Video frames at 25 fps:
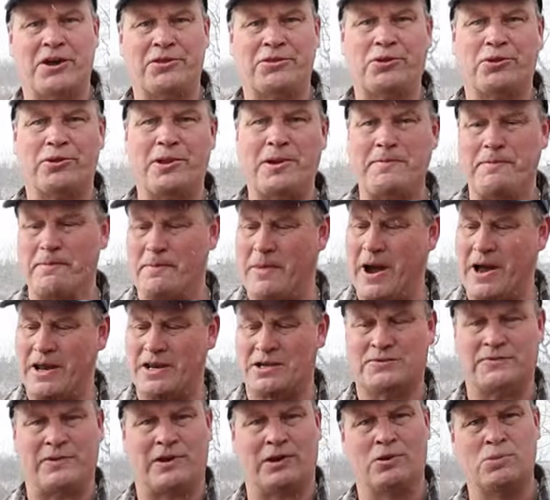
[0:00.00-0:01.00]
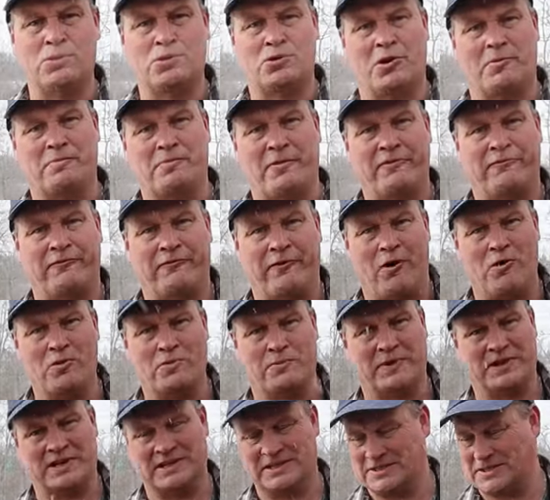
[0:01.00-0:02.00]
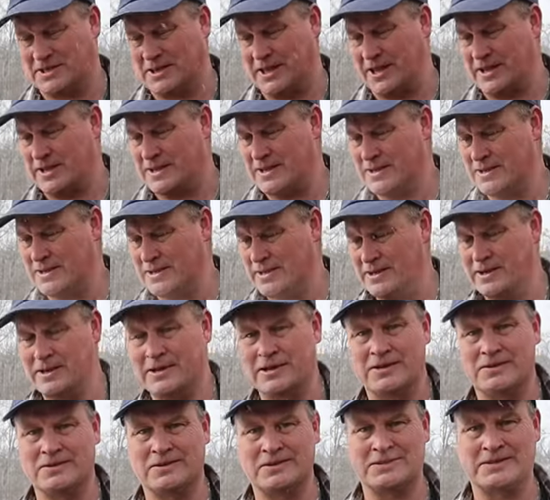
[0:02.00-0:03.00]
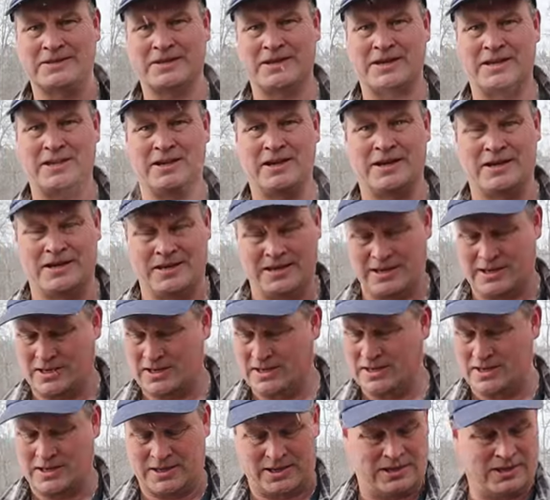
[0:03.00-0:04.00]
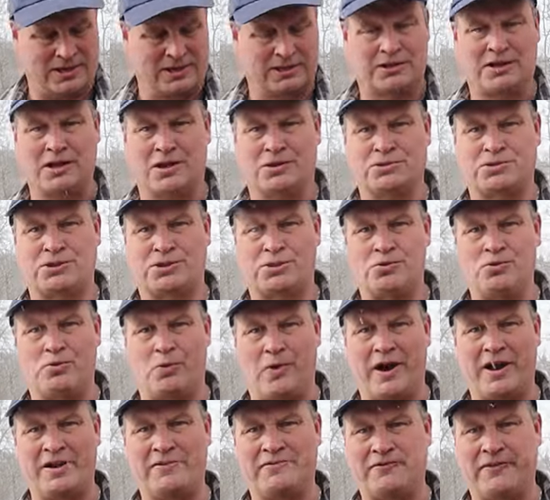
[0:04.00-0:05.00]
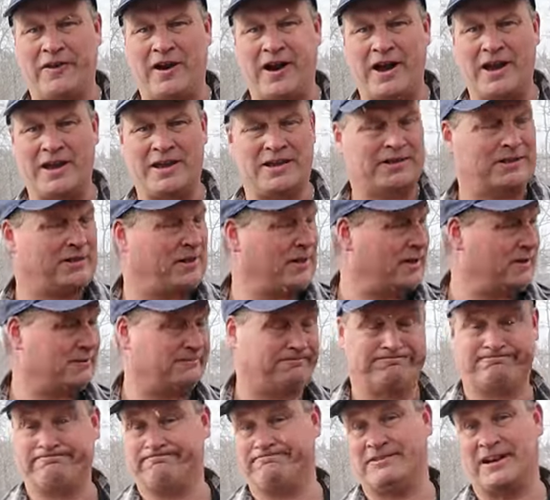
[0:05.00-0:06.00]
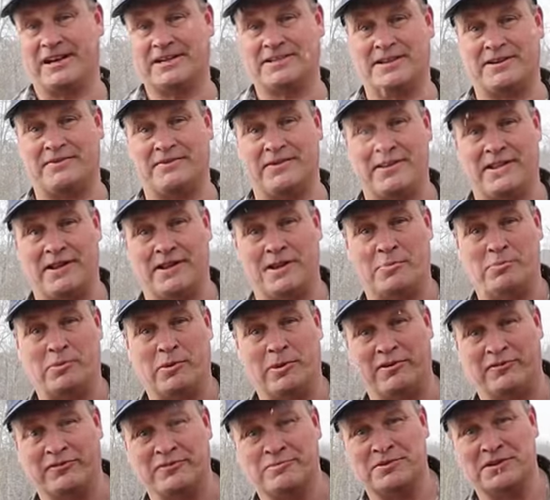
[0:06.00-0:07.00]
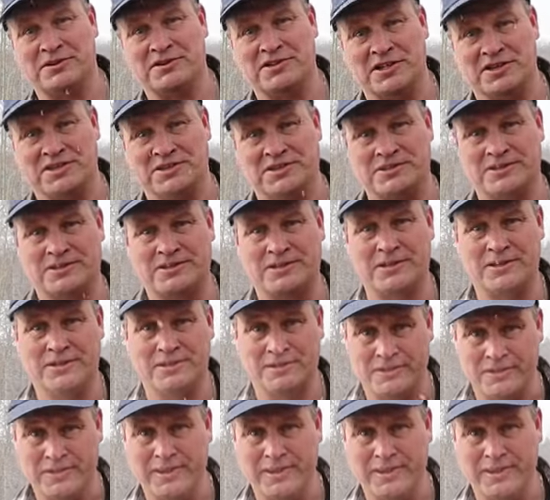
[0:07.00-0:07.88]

I thought I might as well hook up my phone with this thing, because it goes through Wi-Fi, it does everything apart from the dishes.